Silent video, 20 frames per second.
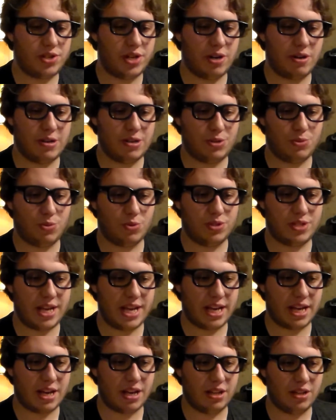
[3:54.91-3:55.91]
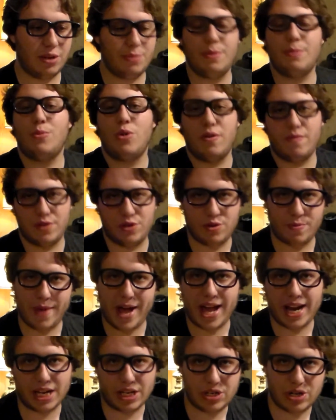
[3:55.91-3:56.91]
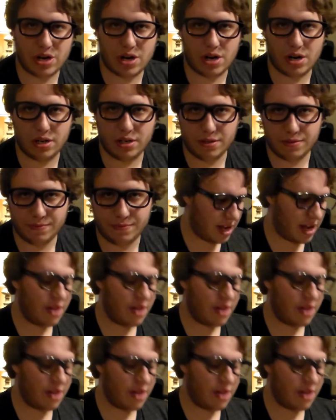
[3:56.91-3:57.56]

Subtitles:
series will take a little bit more of a dramatic turn.